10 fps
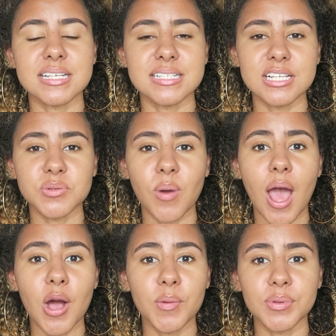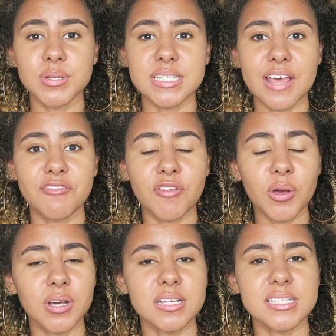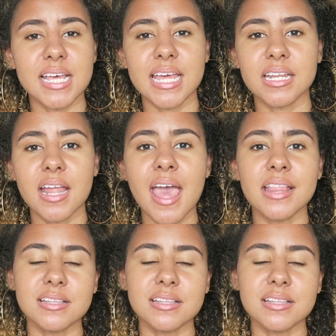as this will help you stay focused in